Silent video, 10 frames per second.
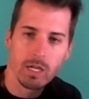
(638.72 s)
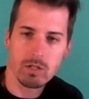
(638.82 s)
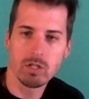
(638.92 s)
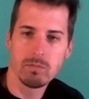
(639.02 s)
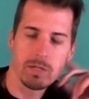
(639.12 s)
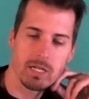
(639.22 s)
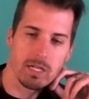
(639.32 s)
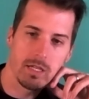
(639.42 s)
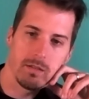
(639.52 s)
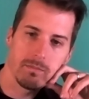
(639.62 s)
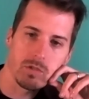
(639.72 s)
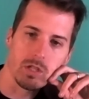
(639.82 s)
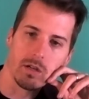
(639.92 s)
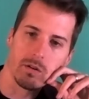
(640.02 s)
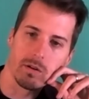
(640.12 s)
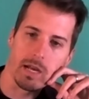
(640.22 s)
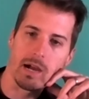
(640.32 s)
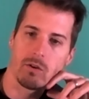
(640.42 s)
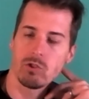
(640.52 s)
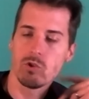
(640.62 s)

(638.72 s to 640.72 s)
It could be, how